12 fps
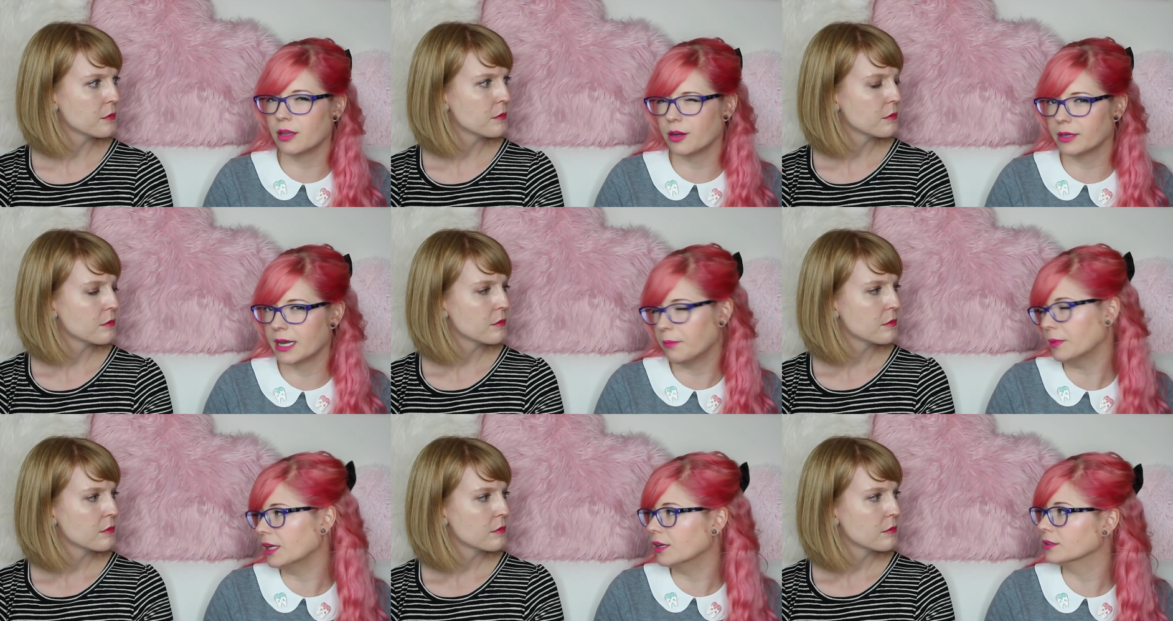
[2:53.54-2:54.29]
Speaker 1: they are and how
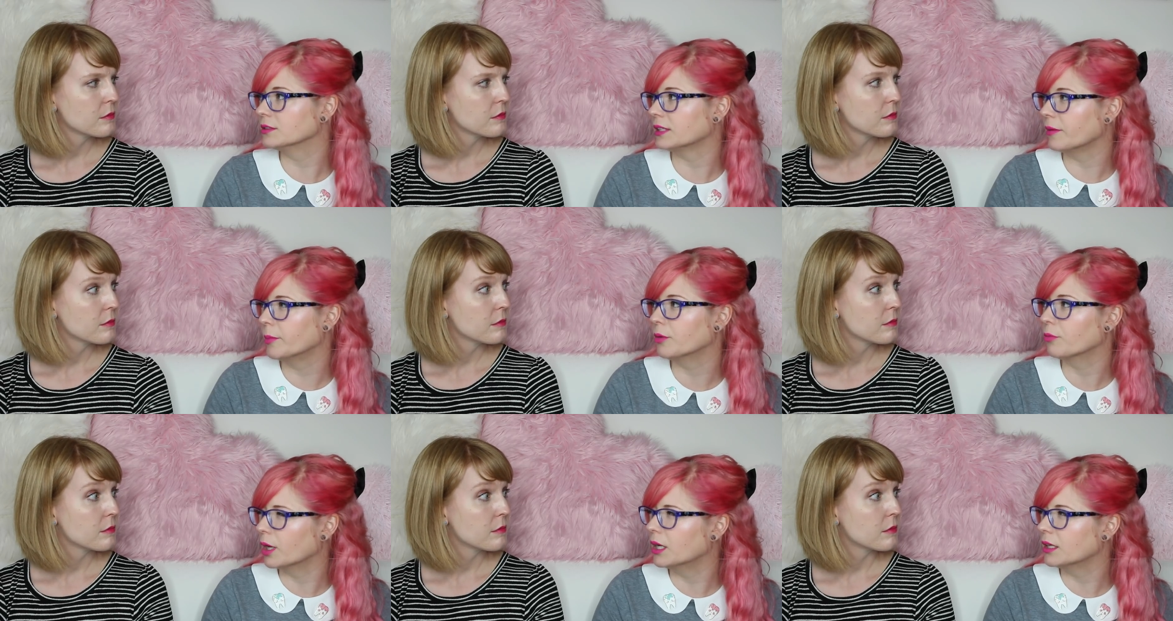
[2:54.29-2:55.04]
many years they've been
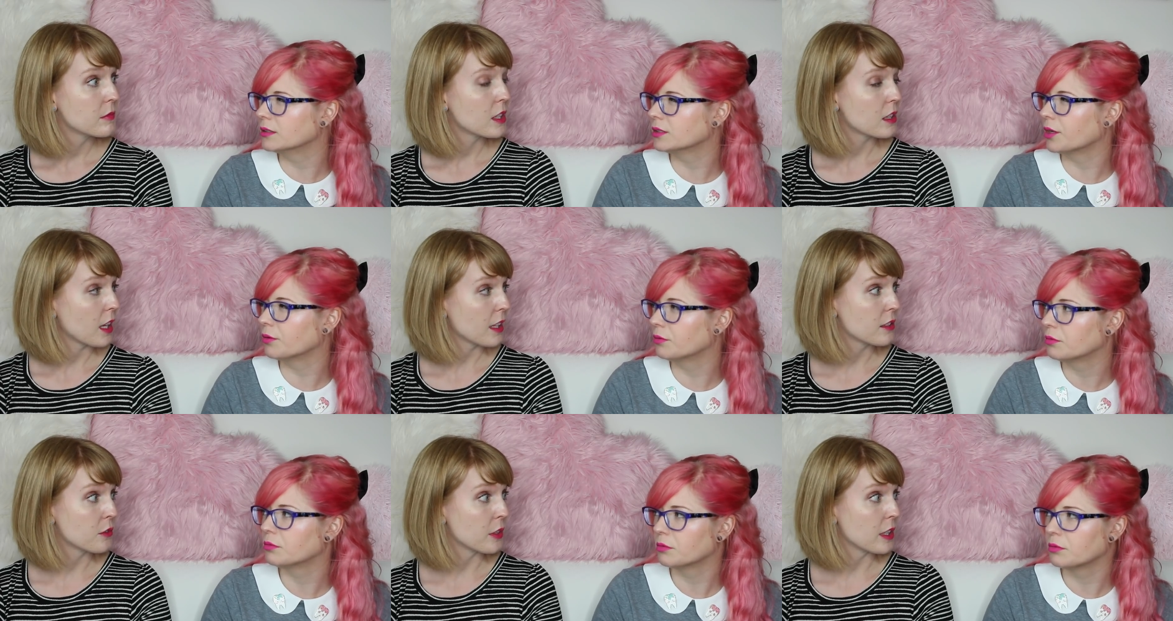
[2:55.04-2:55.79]
running.
Speaker 2: So
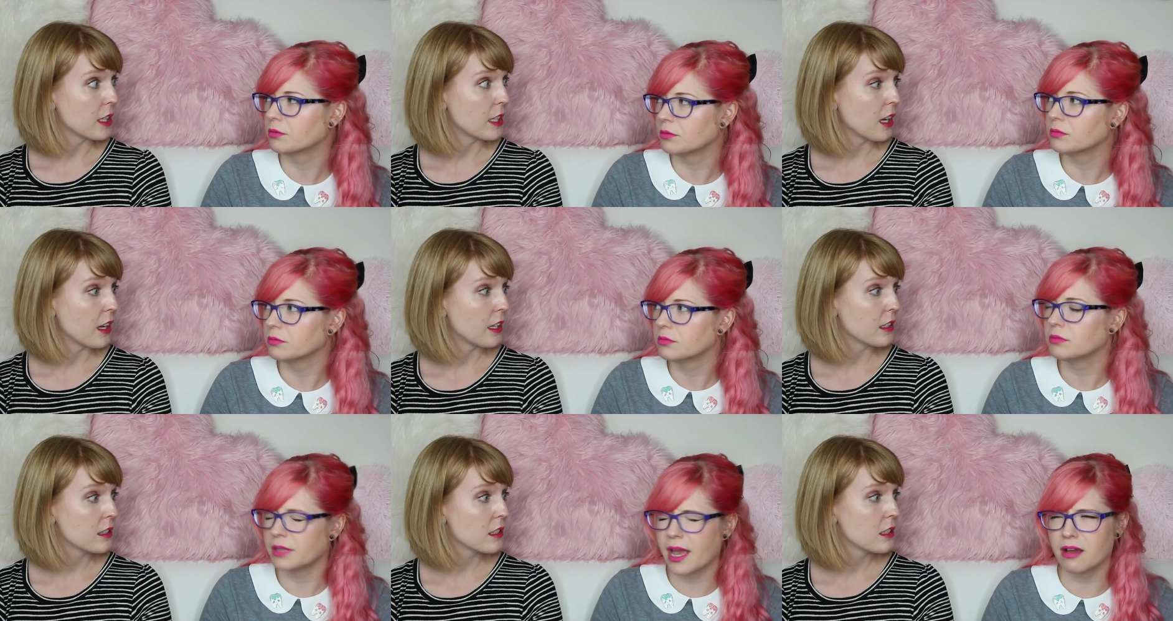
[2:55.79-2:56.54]
Speaker 1: that's really
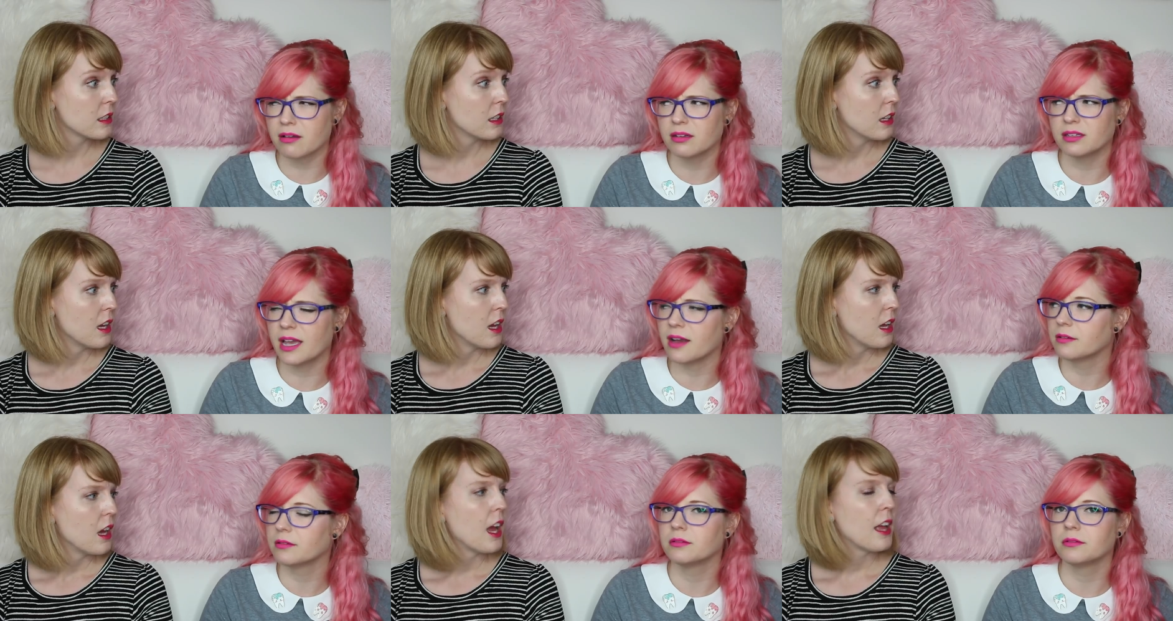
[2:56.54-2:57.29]
nice. Yeah, yeah.
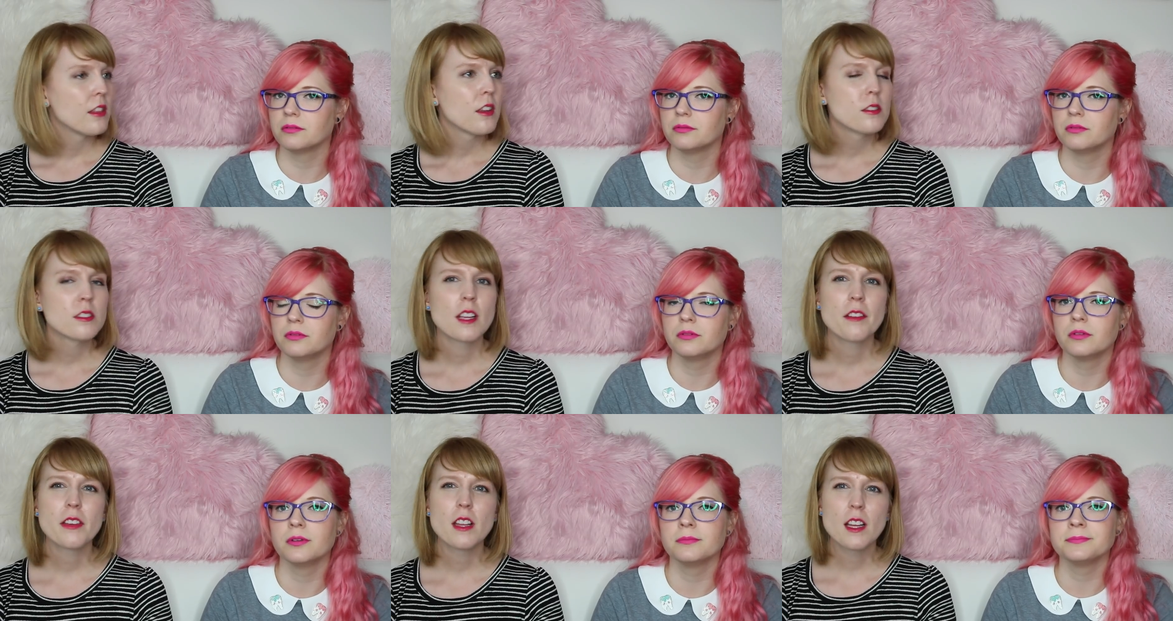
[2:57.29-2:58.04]
Speaker 2: And those,
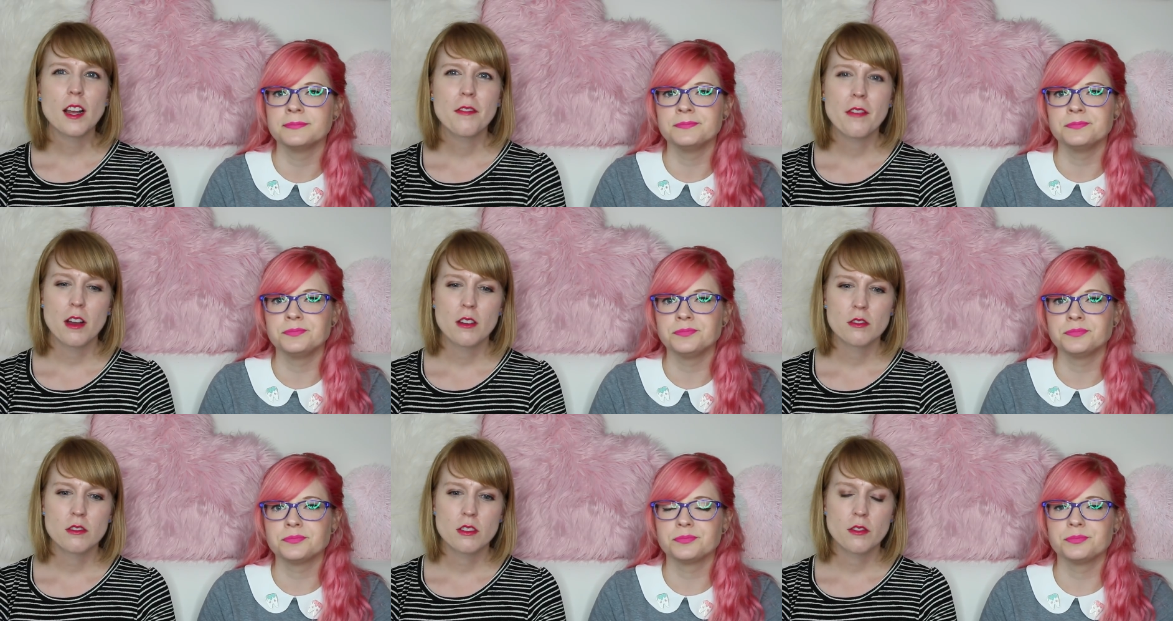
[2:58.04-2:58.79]
I feel like I
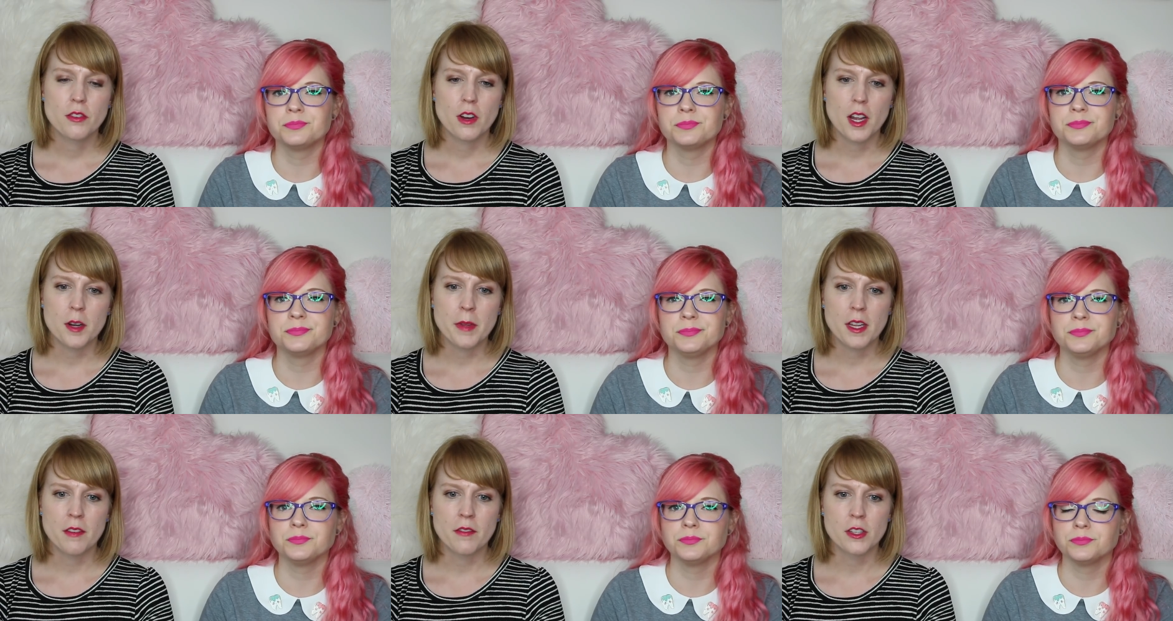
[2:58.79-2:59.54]
found for
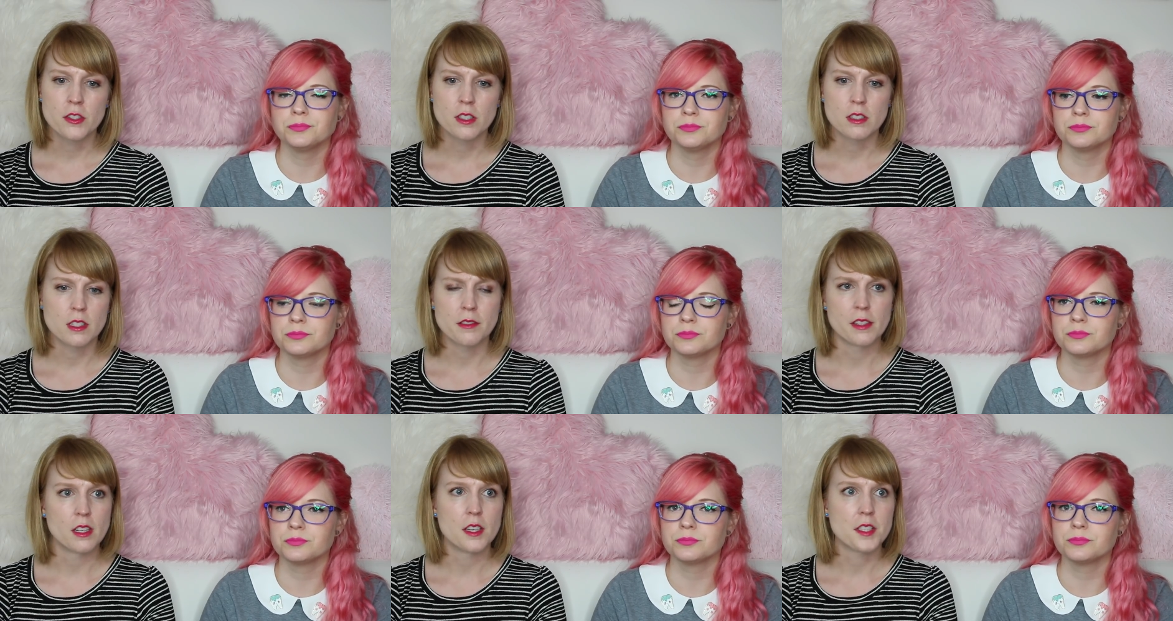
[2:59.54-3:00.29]
anime conventions,
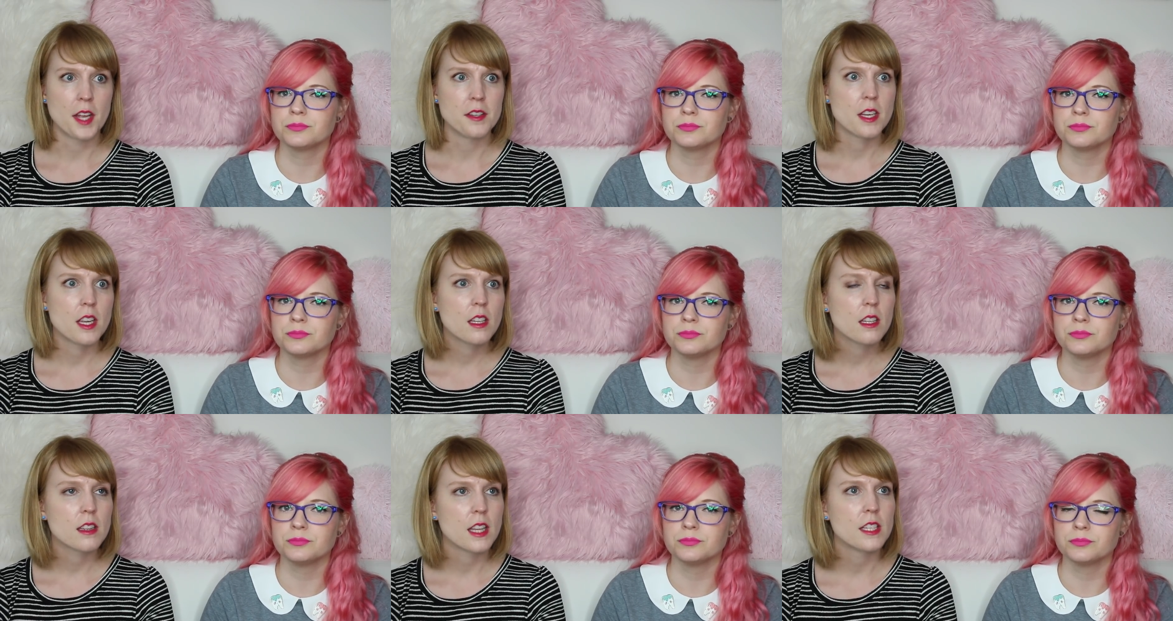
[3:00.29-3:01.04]
even
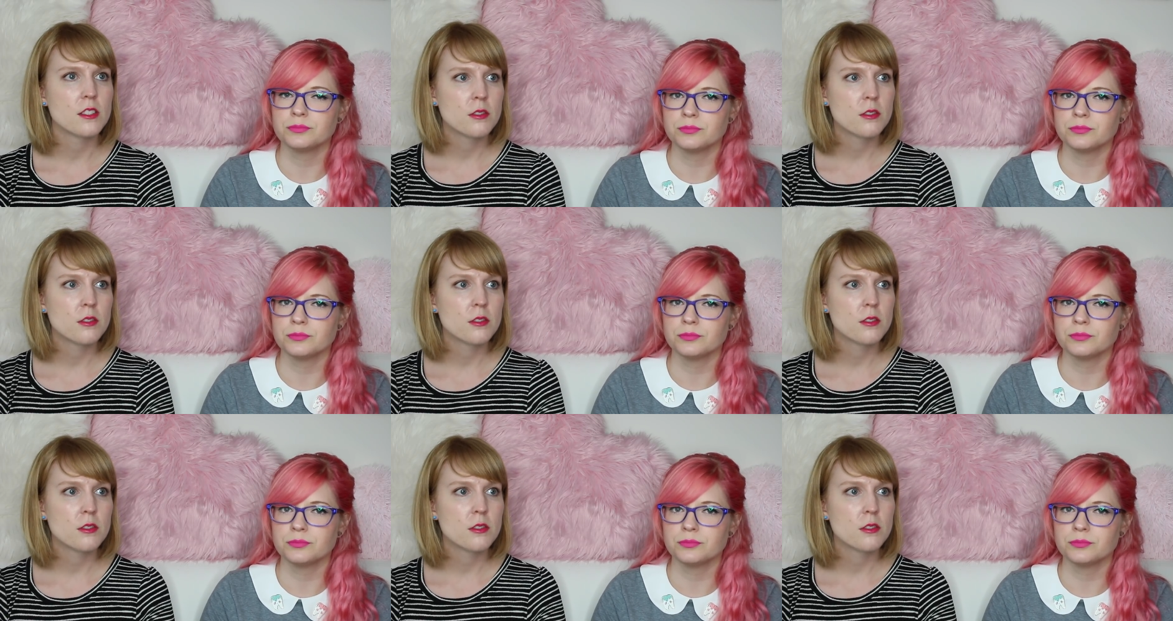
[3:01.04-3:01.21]
attending, they